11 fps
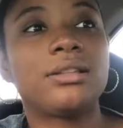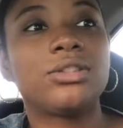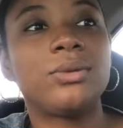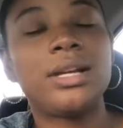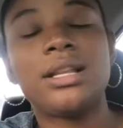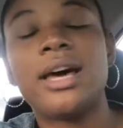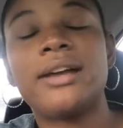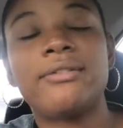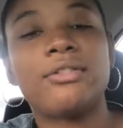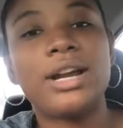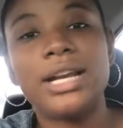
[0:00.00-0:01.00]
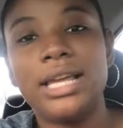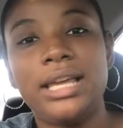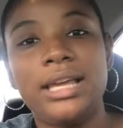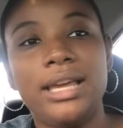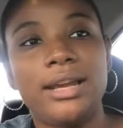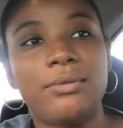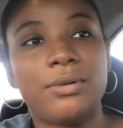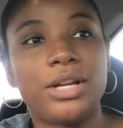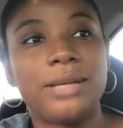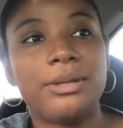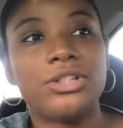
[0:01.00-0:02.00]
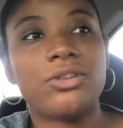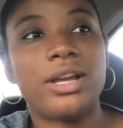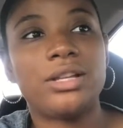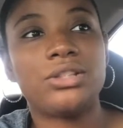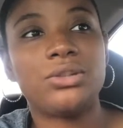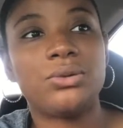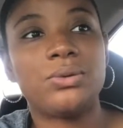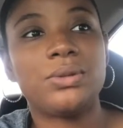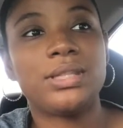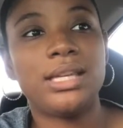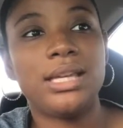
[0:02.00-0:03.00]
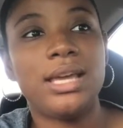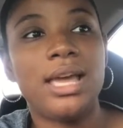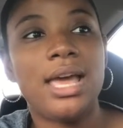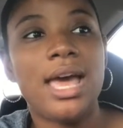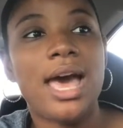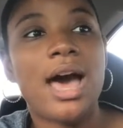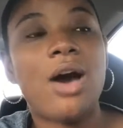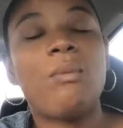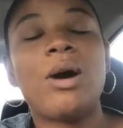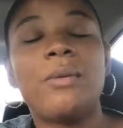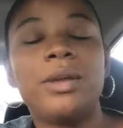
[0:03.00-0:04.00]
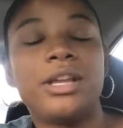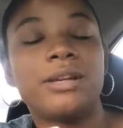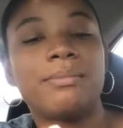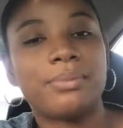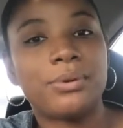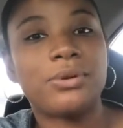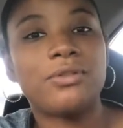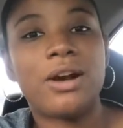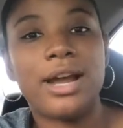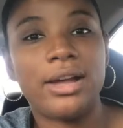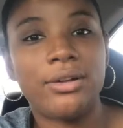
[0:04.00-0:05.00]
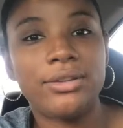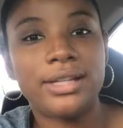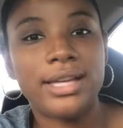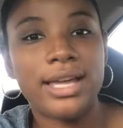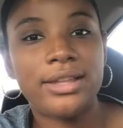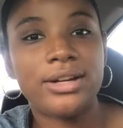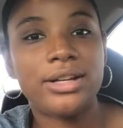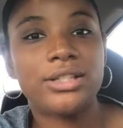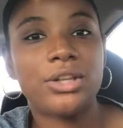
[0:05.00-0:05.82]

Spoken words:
doing a lot of running, and we're going to be trying to see how well we can improve our health together.